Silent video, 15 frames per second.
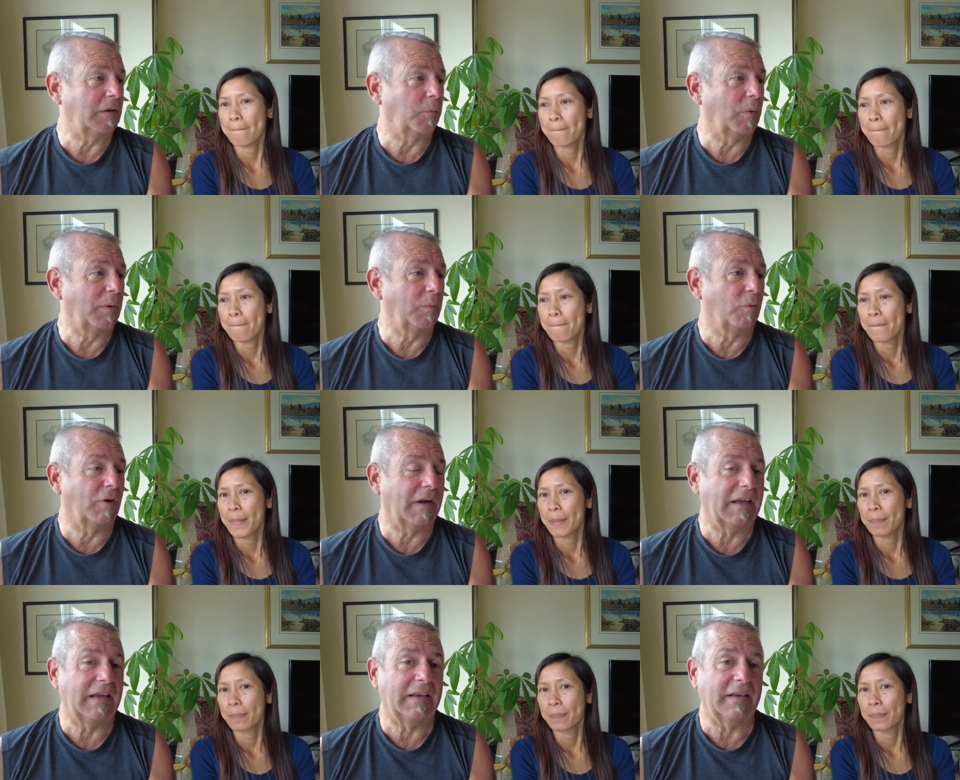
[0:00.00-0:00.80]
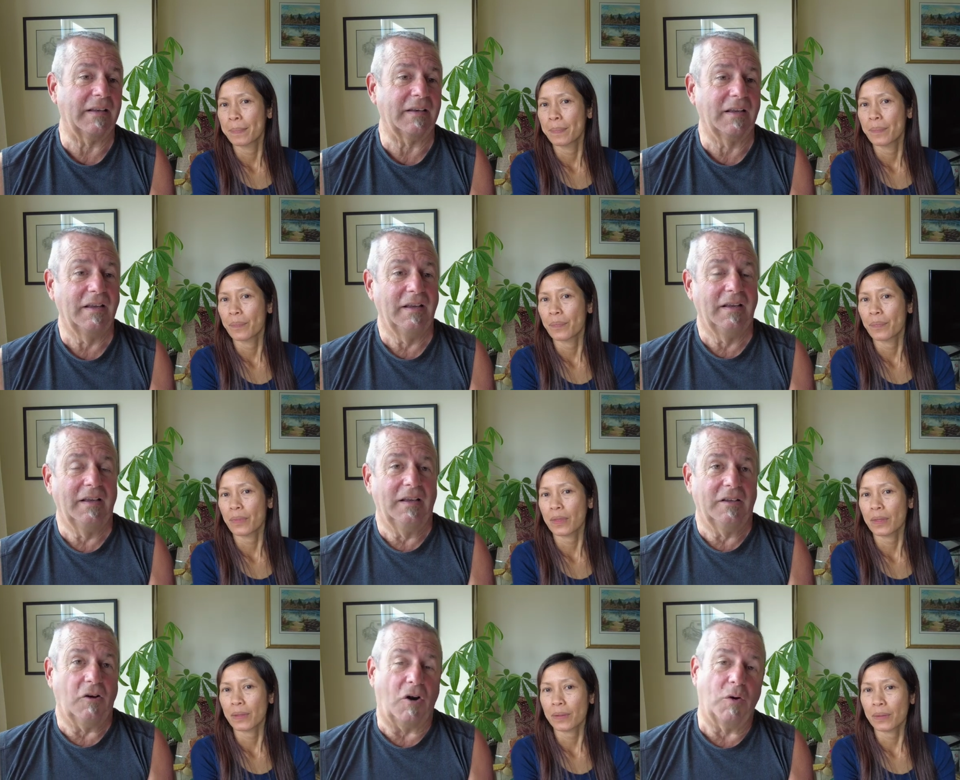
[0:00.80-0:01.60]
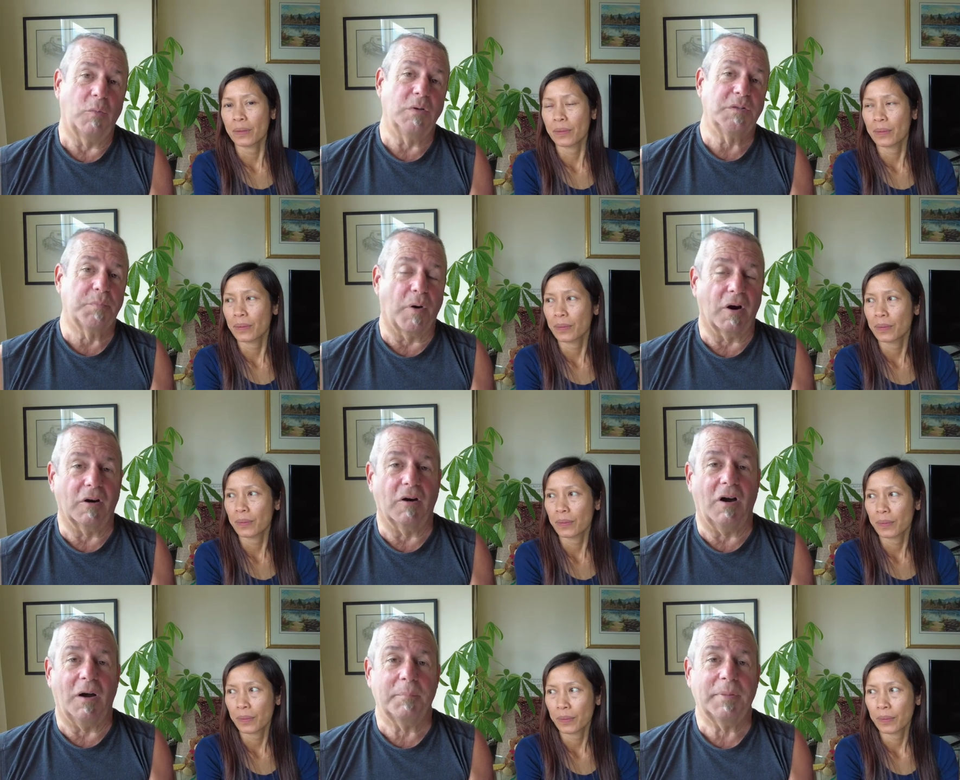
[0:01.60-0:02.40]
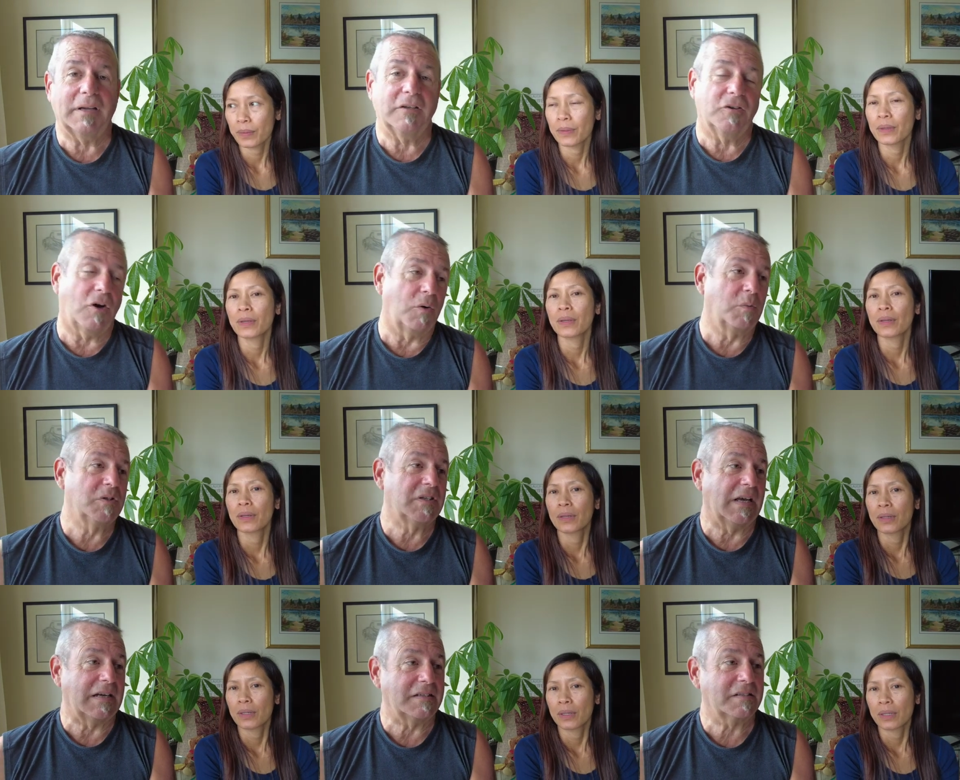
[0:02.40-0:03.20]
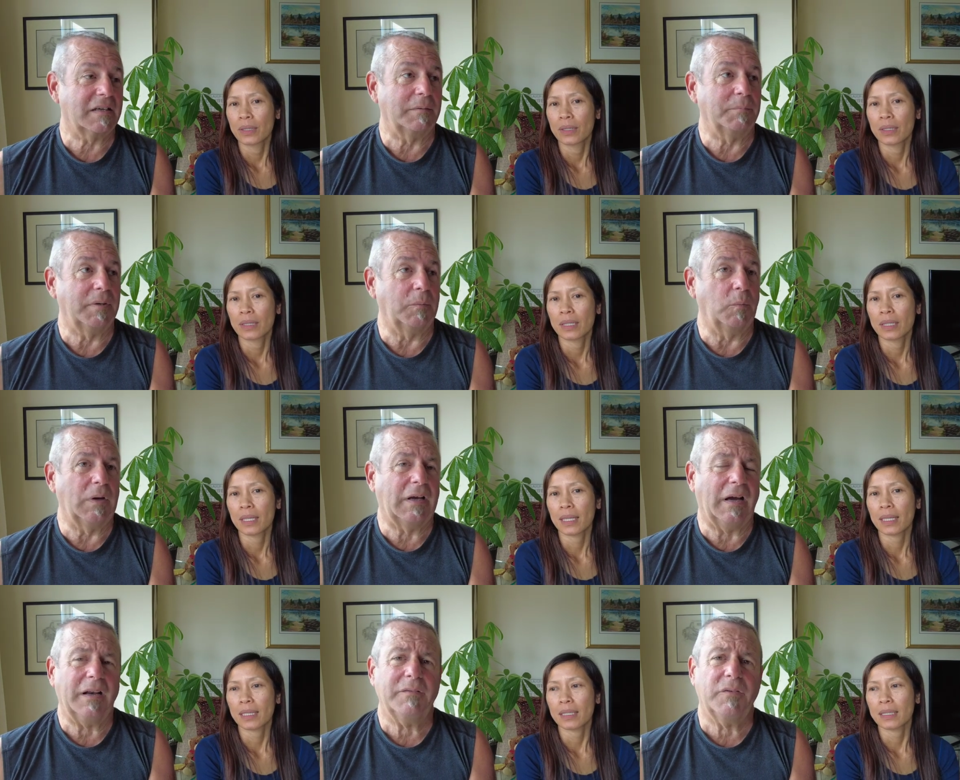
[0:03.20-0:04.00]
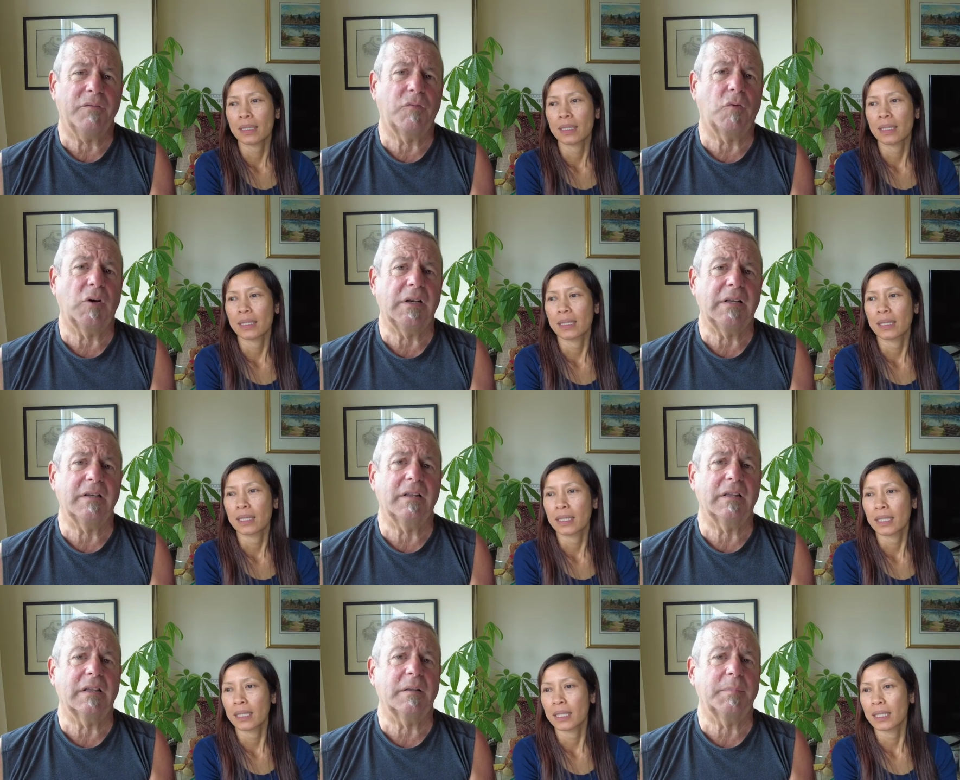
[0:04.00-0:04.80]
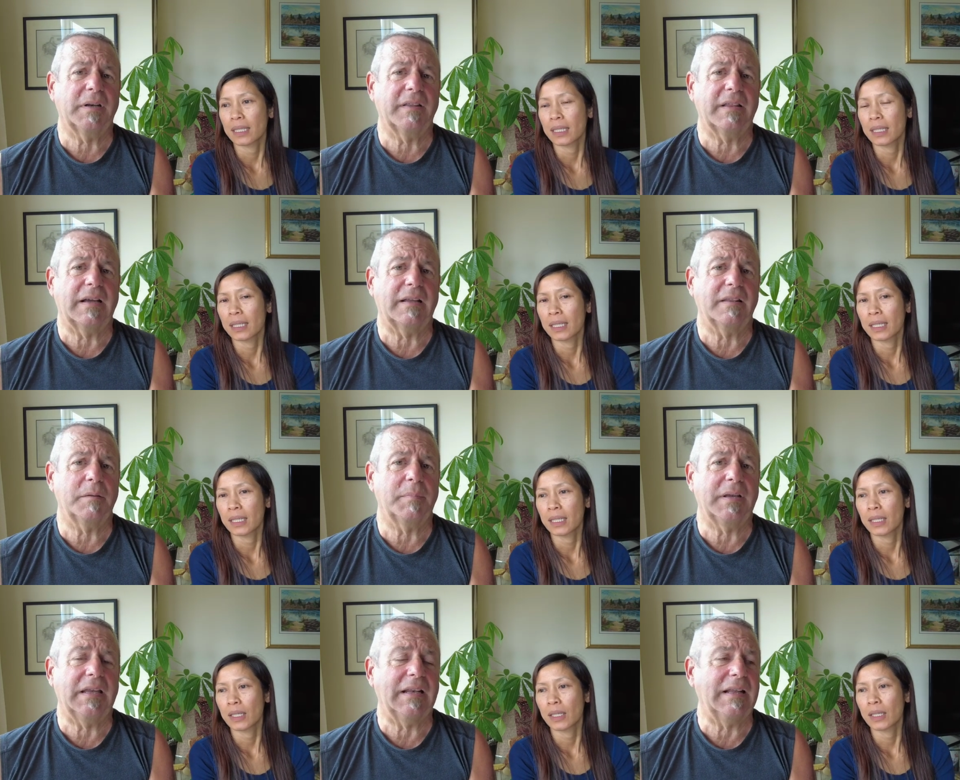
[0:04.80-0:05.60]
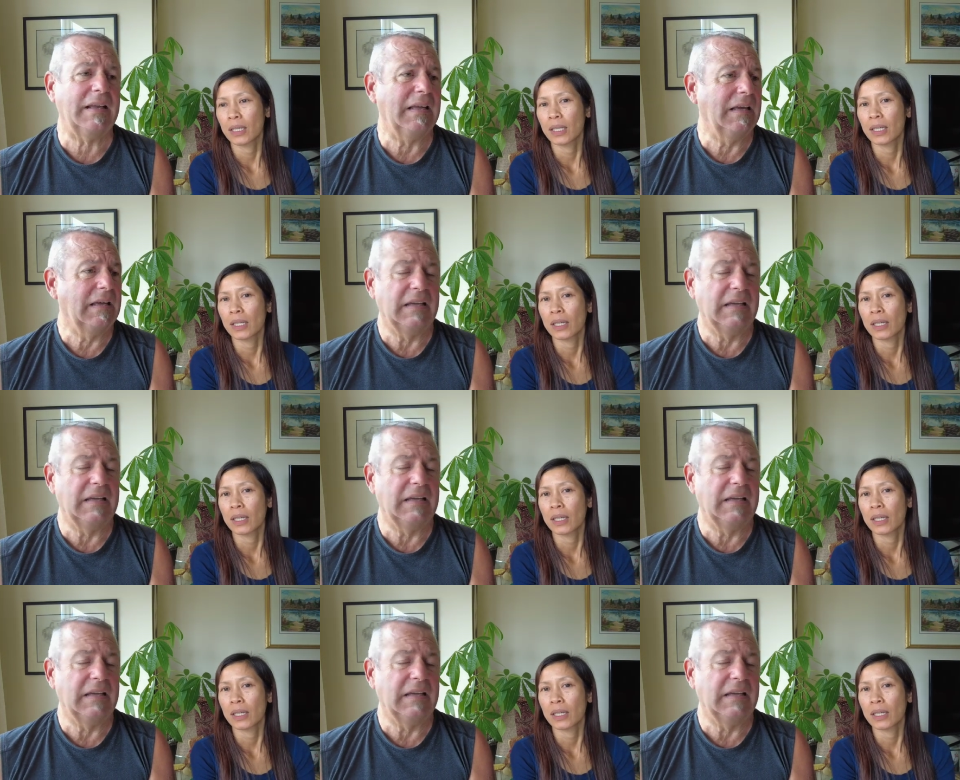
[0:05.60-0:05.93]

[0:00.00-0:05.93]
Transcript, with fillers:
Speaker 1: that we were in and always bar hopping and always asking, but we right. kind of avoided a little bit of that in the beginning.